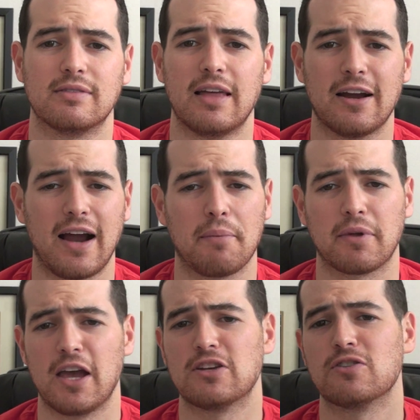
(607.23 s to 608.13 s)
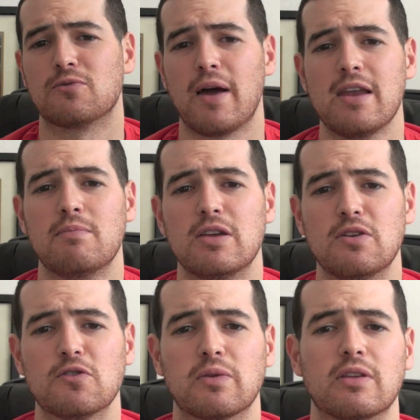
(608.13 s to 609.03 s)
their applications ready to be
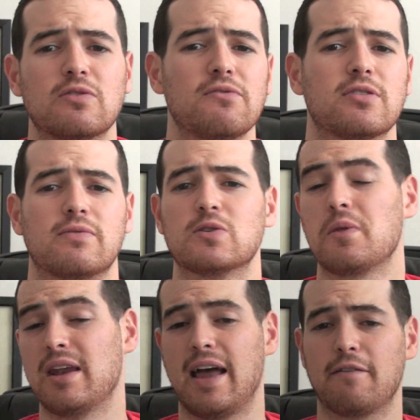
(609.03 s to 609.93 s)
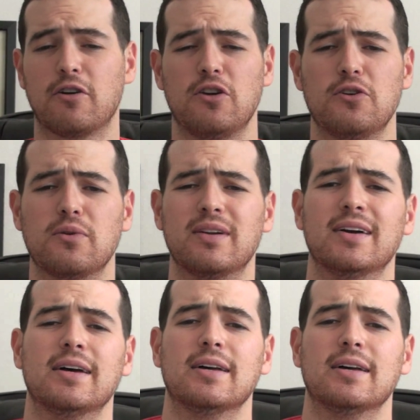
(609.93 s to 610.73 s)
used with this new service within an afternoon.